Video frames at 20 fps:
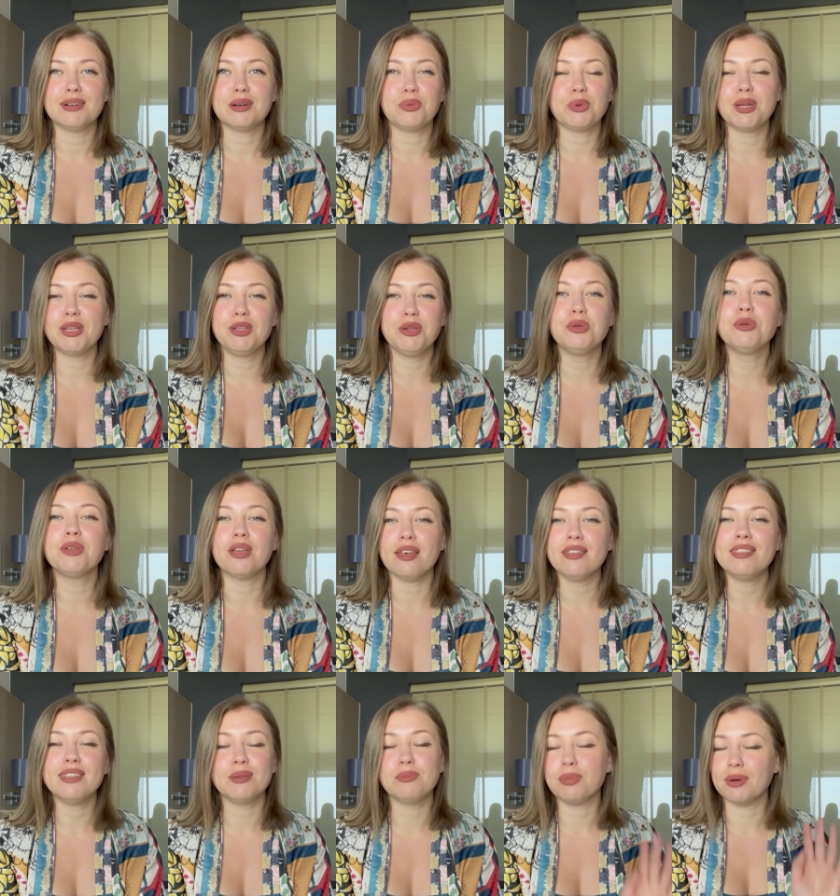We knew
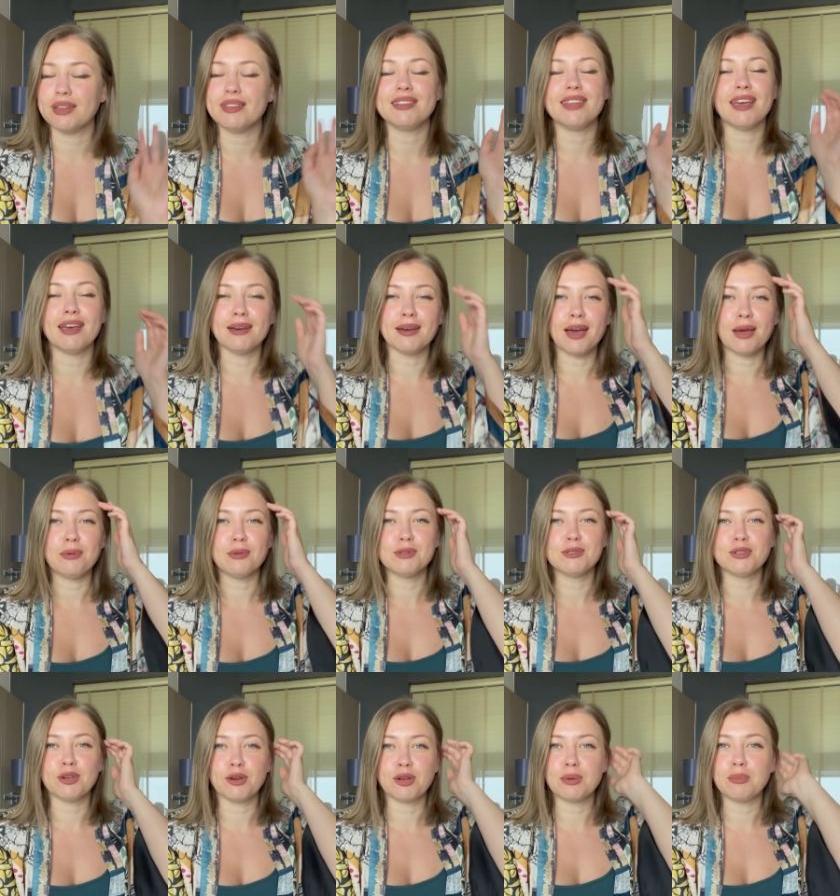nothing, but yeah, I will
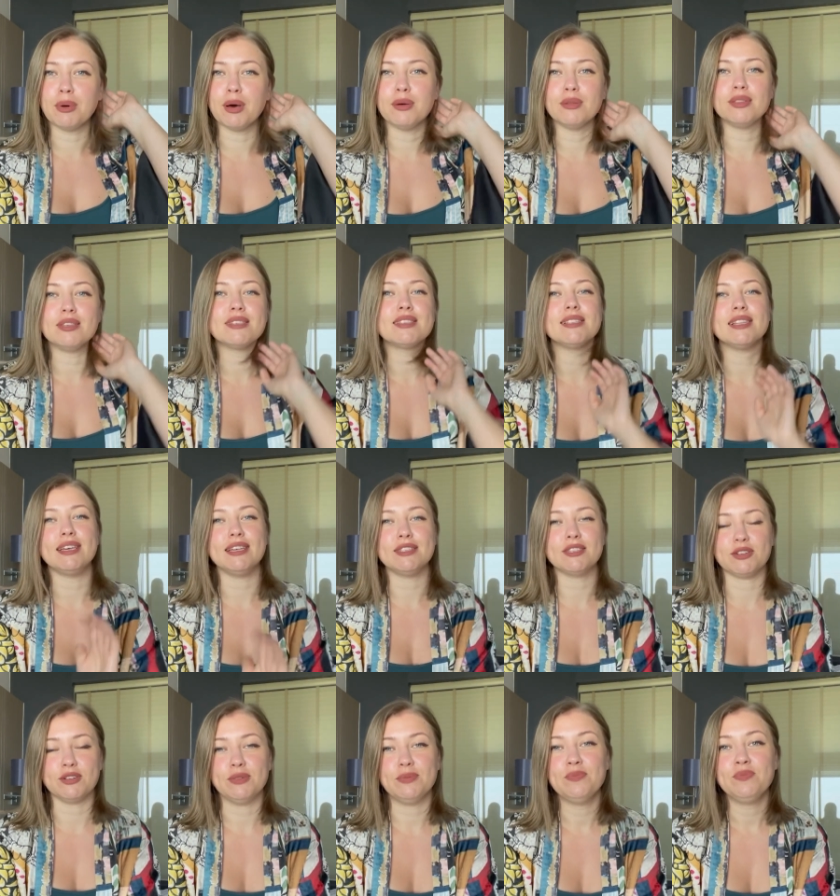talk about this
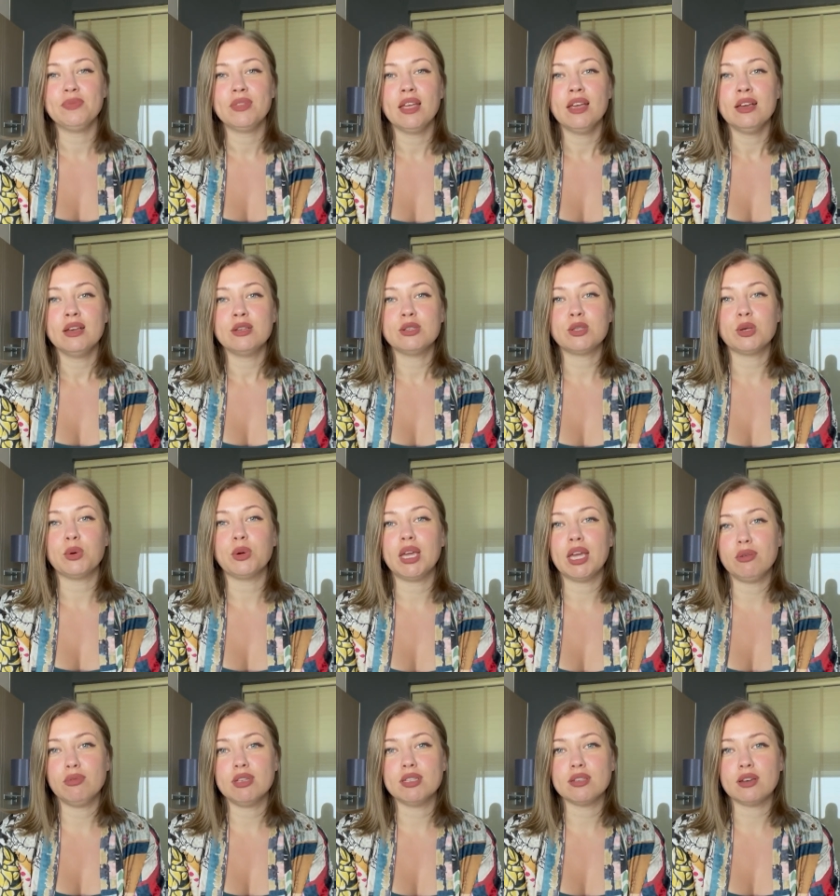later. So he
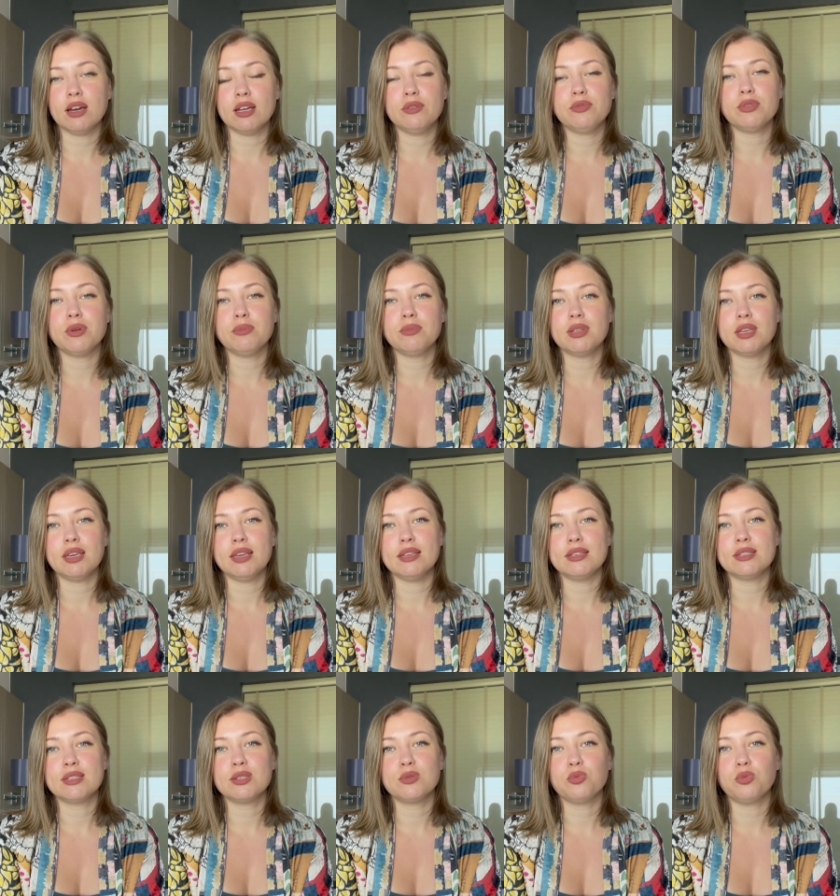resigned from
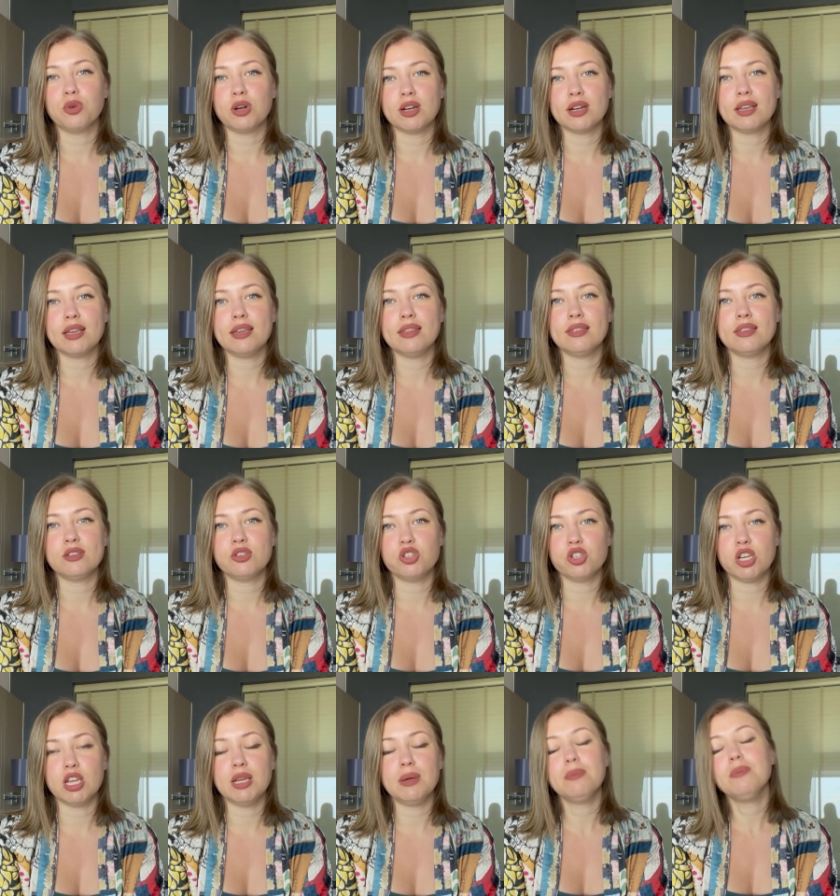his work in the
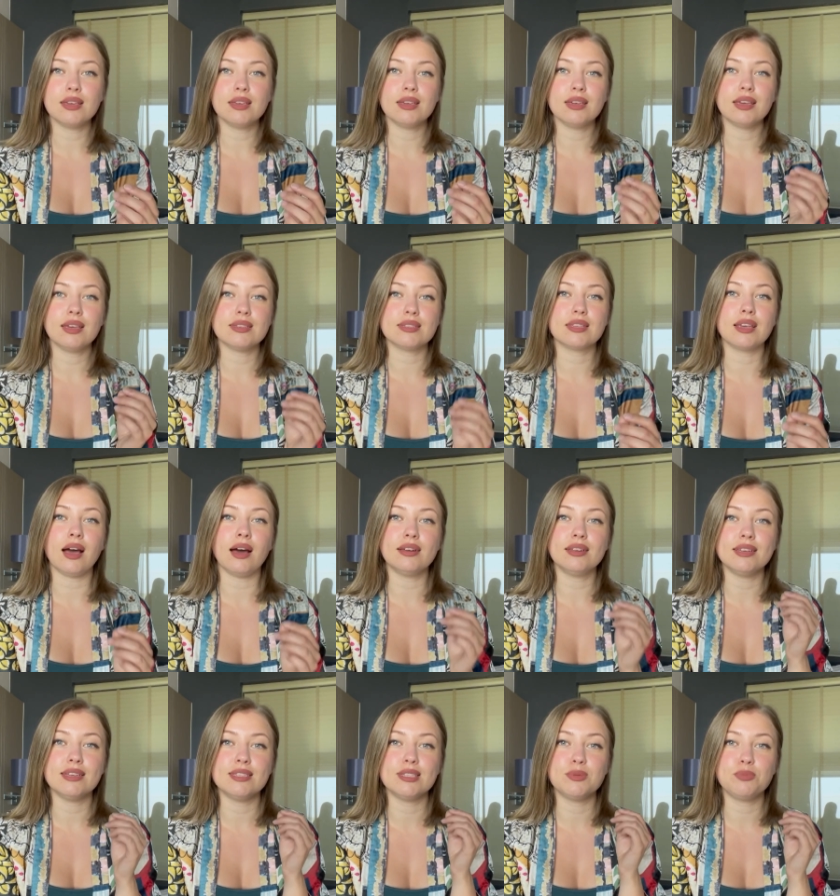gym. He's got
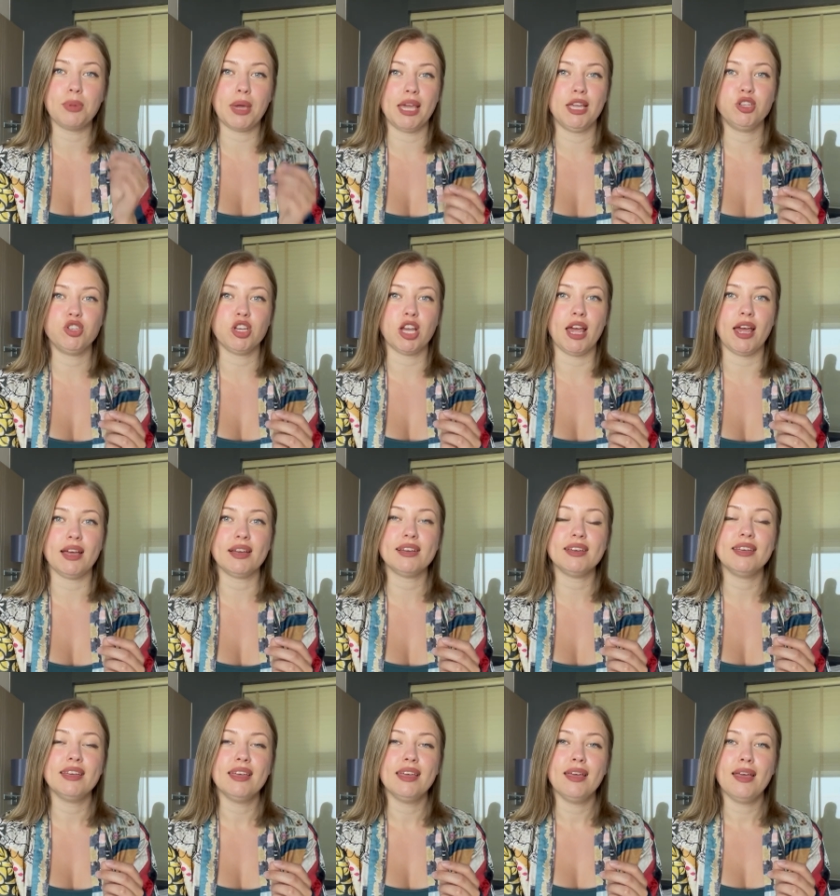his paycheck,
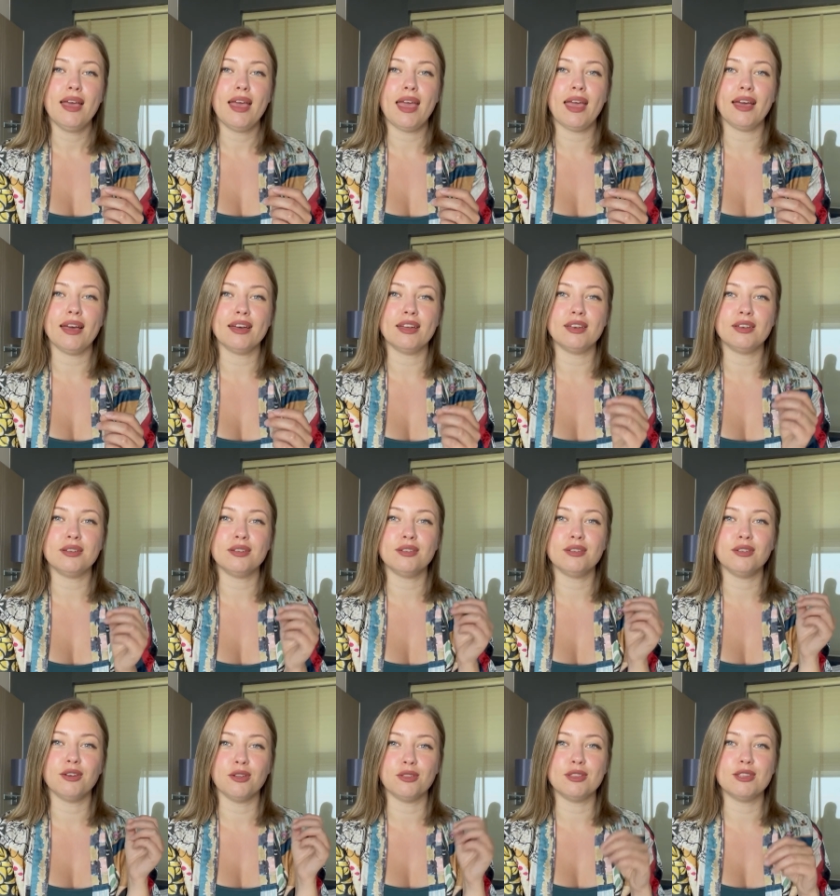and
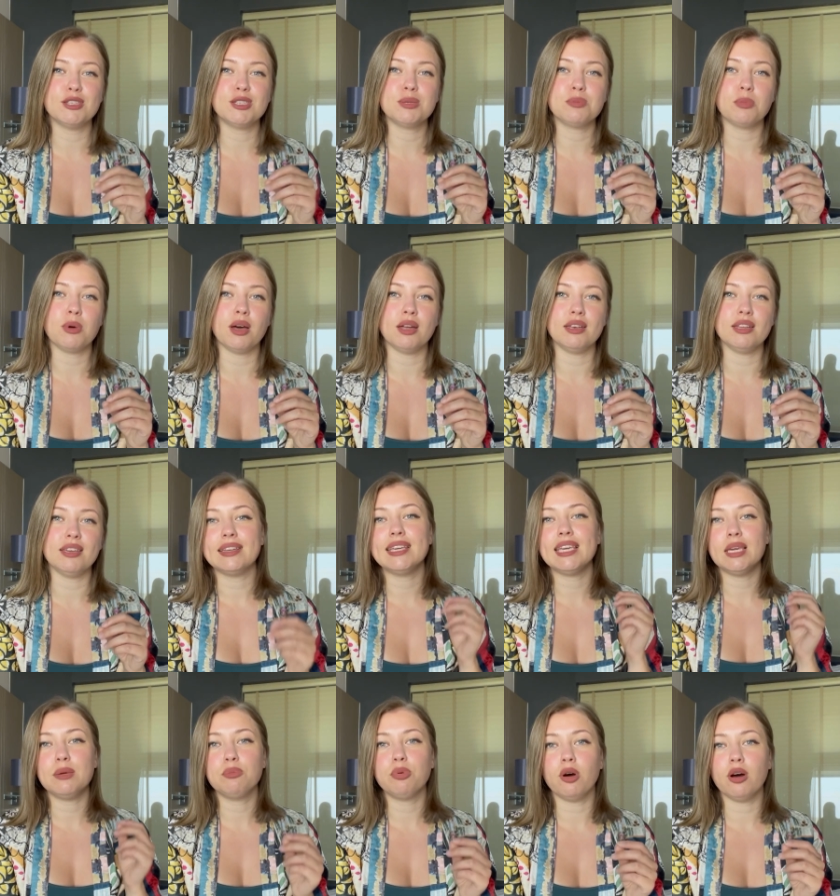on this money,
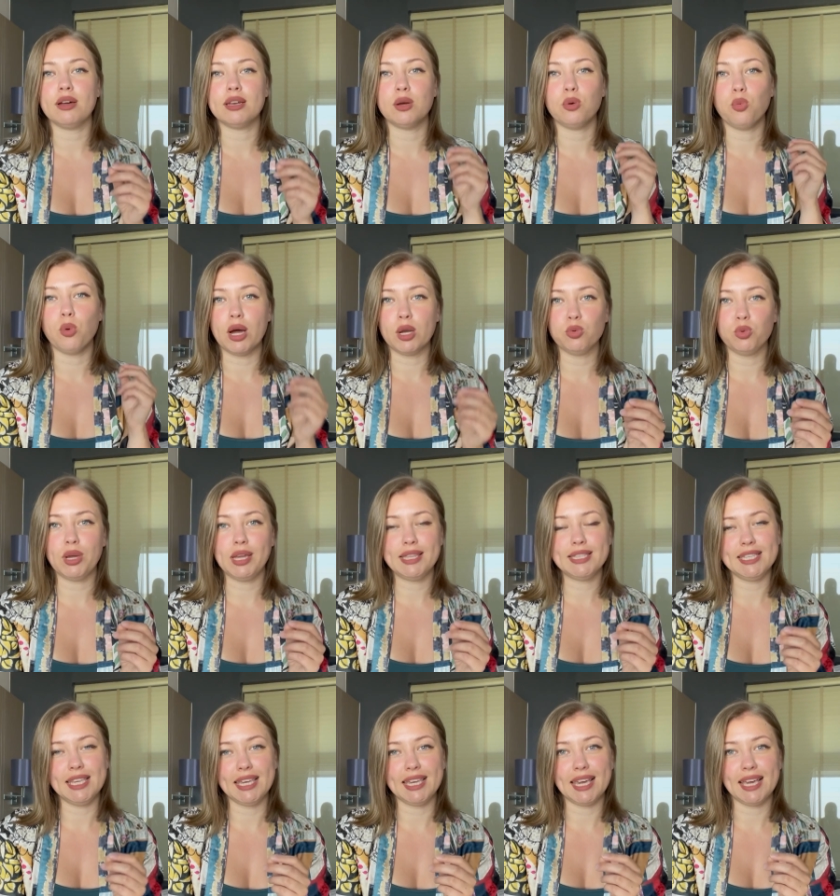he bought a one-way
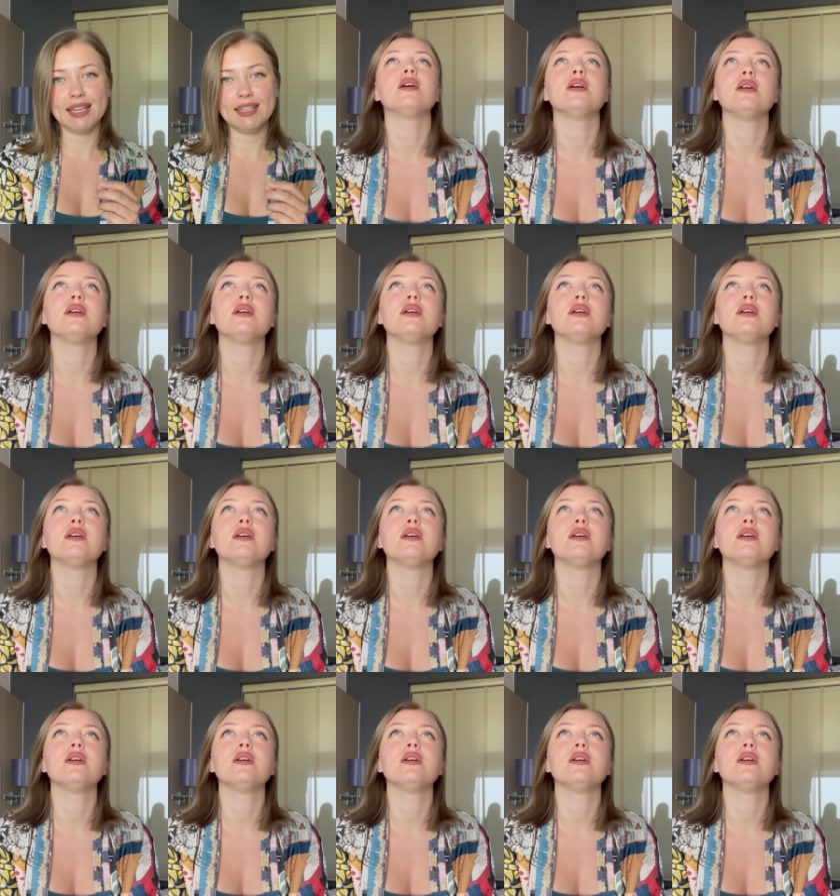ticket.